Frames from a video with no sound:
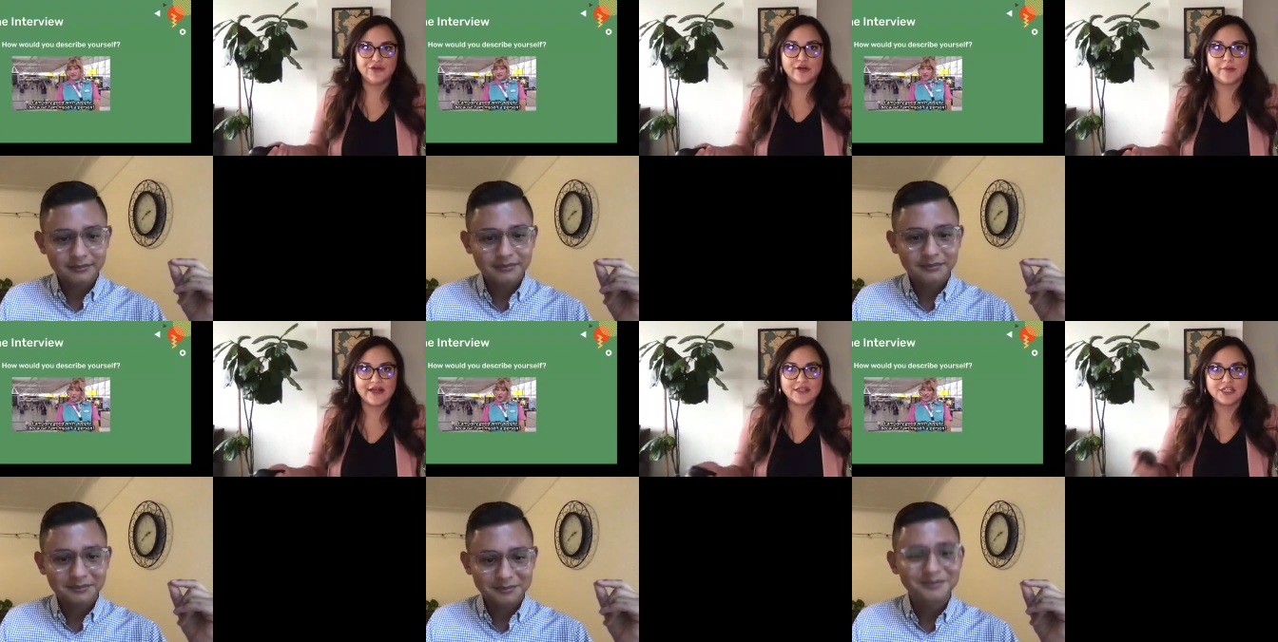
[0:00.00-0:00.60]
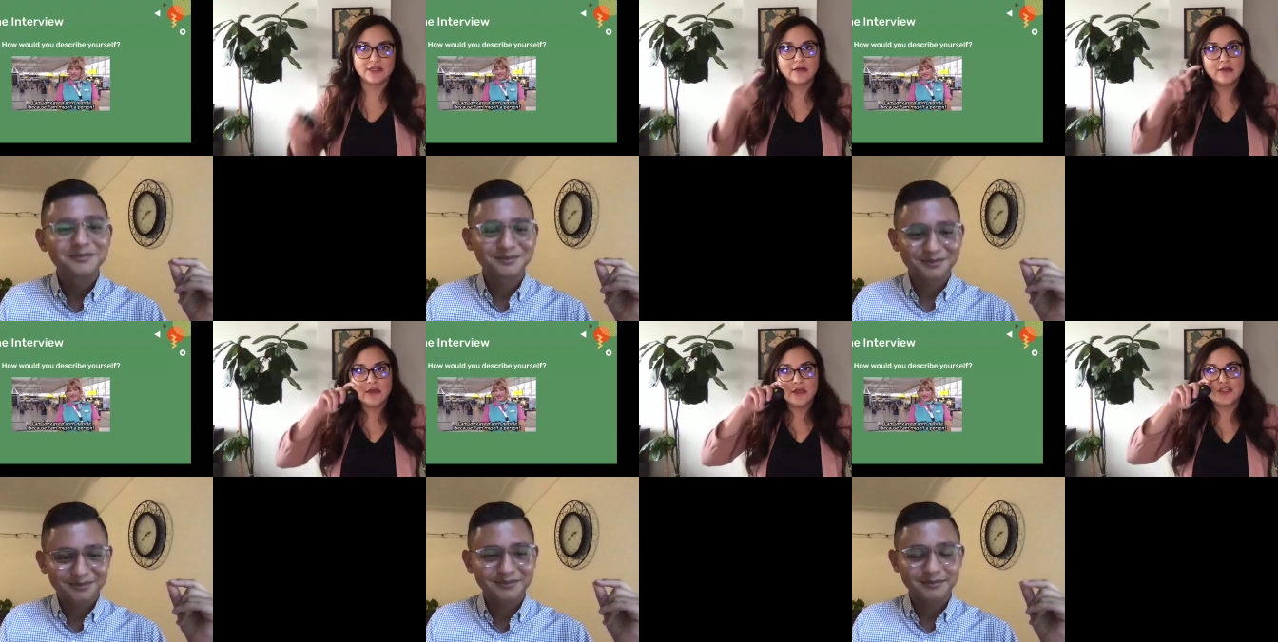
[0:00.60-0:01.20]
Speaker 1: your passion.
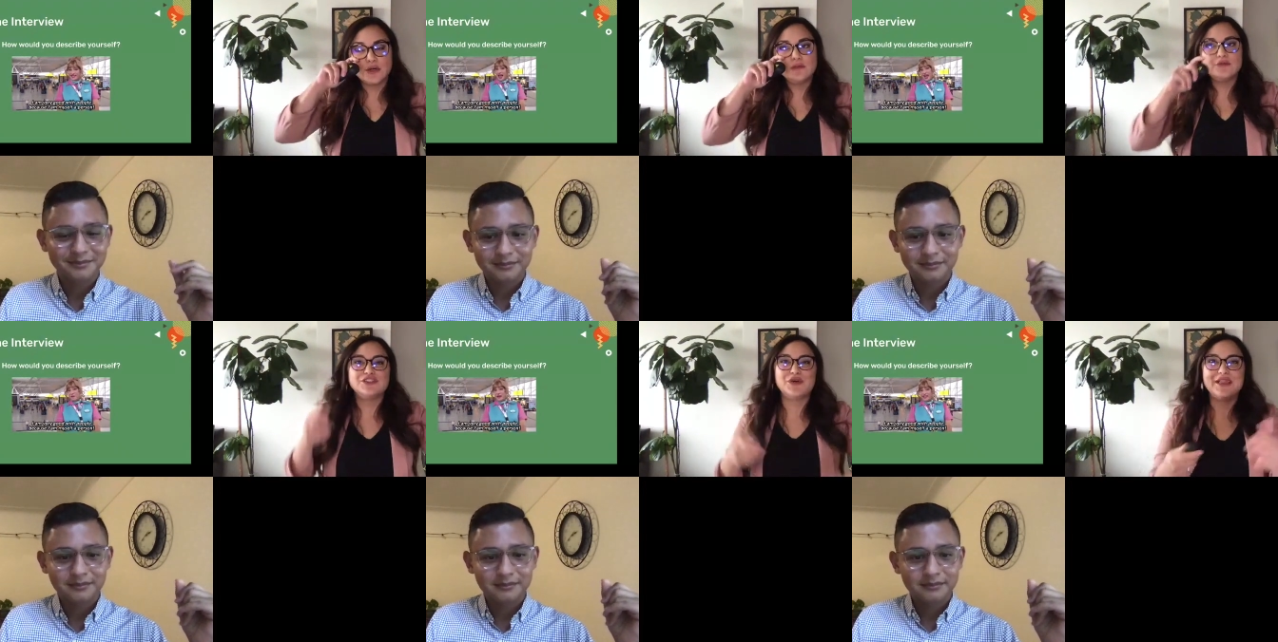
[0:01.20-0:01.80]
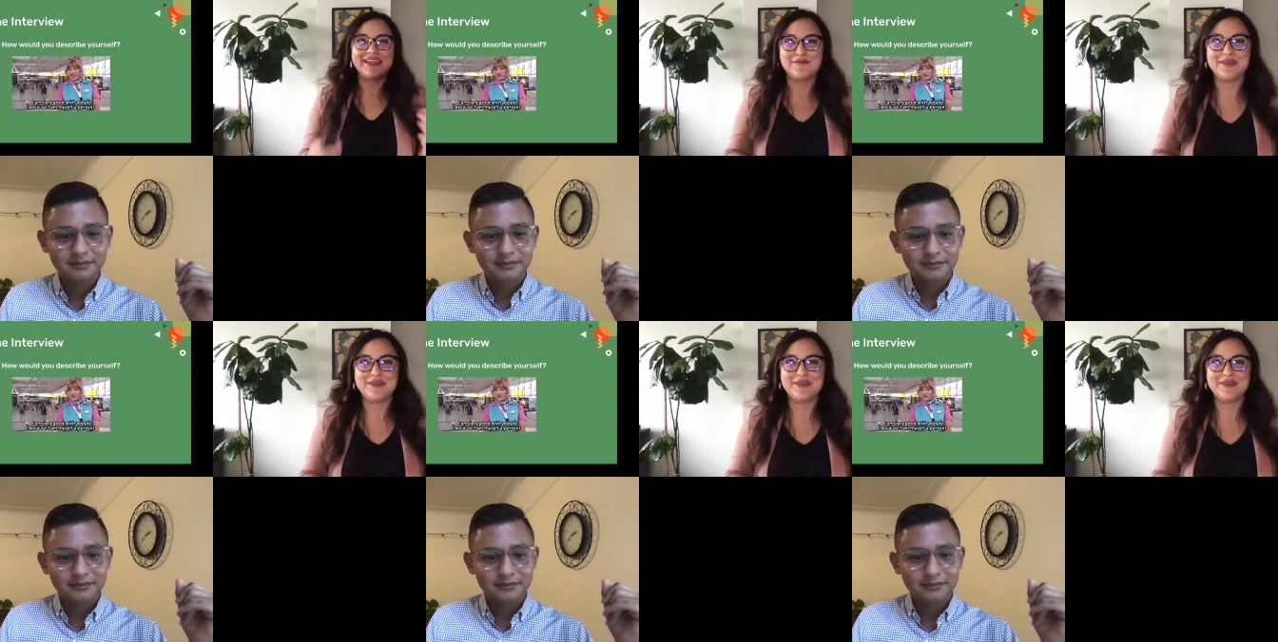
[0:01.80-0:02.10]
Don't don't let it be the